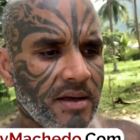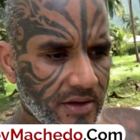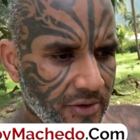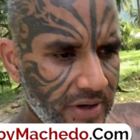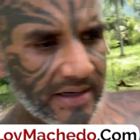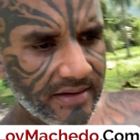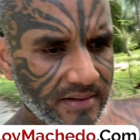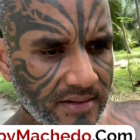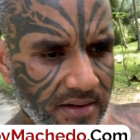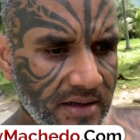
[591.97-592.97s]
you get
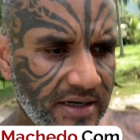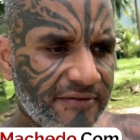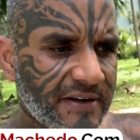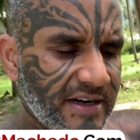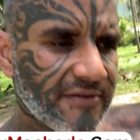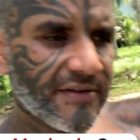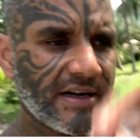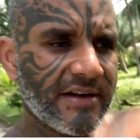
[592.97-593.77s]
different different